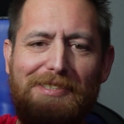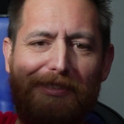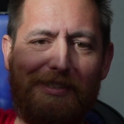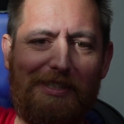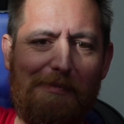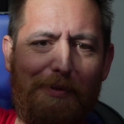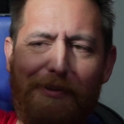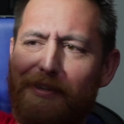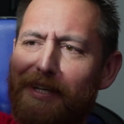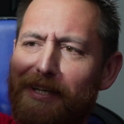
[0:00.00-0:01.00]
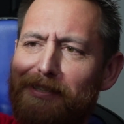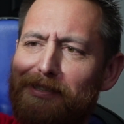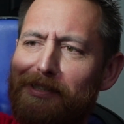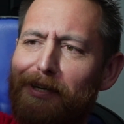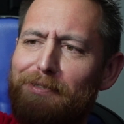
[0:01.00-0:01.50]
simple things,
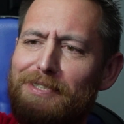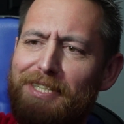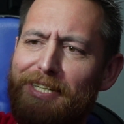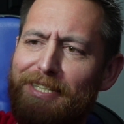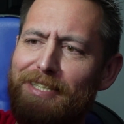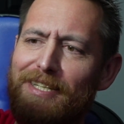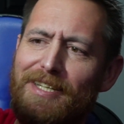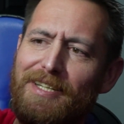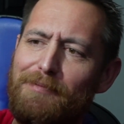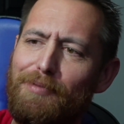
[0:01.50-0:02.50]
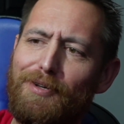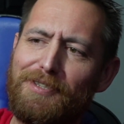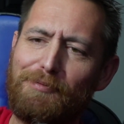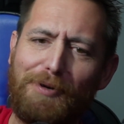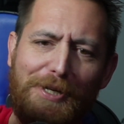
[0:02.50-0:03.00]
goes in, pull it
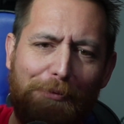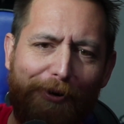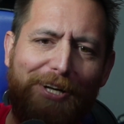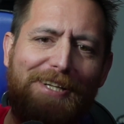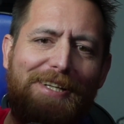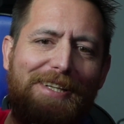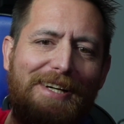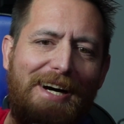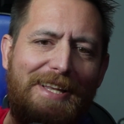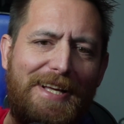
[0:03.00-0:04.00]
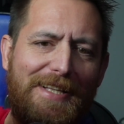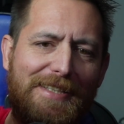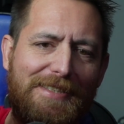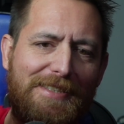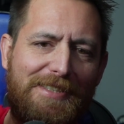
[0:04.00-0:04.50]
to where you want it, and then
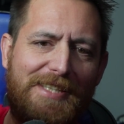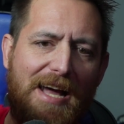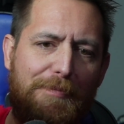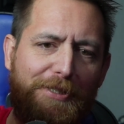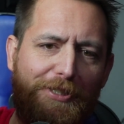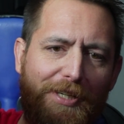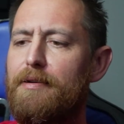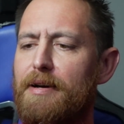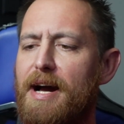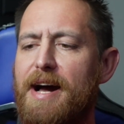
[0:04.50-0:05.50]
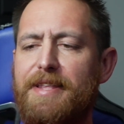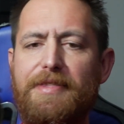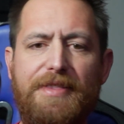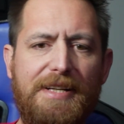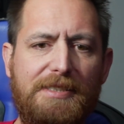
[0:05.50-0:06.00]
snap it shut. And then
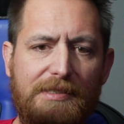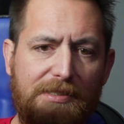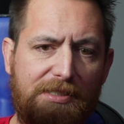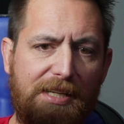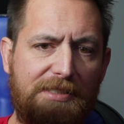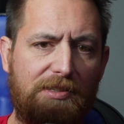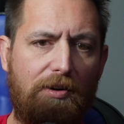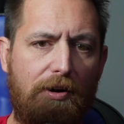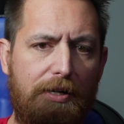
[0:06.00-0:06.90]
this sits on